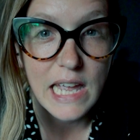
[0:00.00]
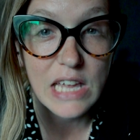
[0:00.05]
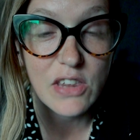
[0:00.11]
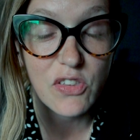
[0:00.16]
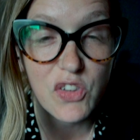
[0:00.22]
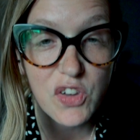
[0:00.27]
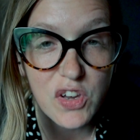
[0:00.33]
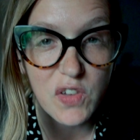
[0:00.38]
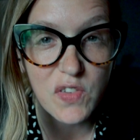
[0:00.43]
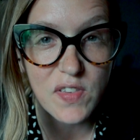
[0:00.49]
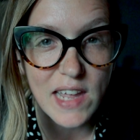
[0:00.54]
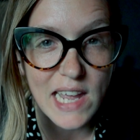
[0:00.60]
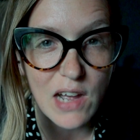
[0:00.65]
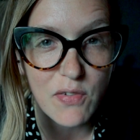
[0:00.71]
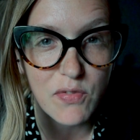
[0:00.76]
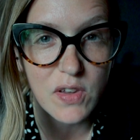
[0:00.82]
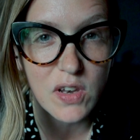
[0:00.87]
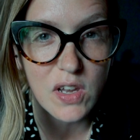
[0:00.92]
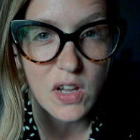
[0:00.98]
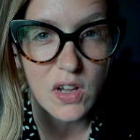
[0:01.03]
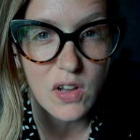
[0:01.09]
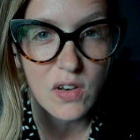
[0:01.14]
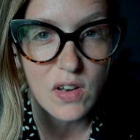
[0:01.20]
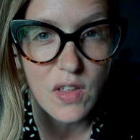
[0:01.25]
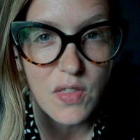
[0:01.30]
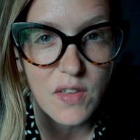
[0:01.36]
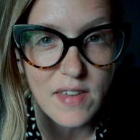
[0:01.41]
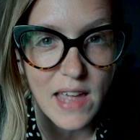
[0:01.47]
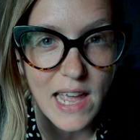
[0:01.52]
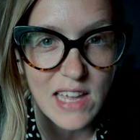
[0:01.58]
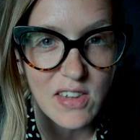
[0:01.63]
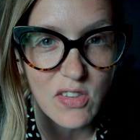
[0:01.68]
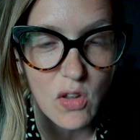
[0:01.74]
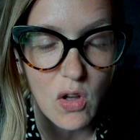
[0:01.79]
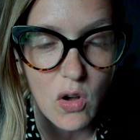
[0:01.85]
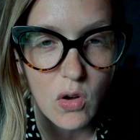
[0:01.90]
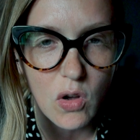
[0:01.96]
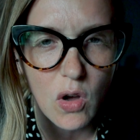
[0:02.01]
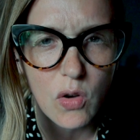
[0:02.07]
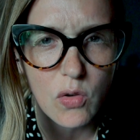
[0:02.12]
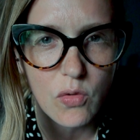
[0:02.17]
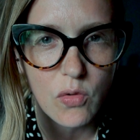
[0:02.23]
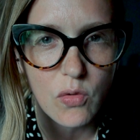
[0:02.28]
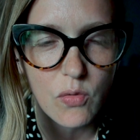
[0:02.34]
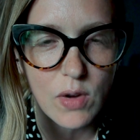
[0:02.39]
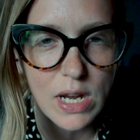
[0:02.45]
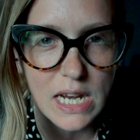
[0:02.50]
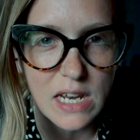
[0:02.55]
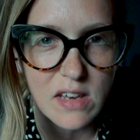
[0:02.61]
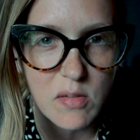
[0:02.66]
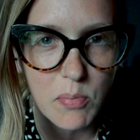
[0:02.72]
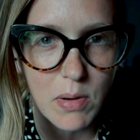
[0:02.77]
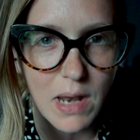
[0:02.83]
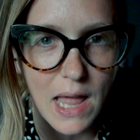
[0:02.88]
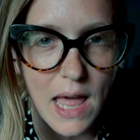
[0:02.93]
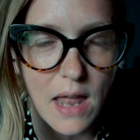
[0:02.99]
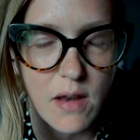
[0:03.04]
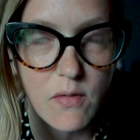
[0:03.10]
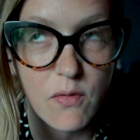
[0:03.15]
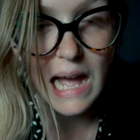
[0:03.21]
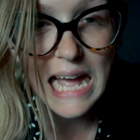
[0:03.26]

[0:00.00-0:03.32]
It's Tuesday afternoon, the day has not gone really to plan.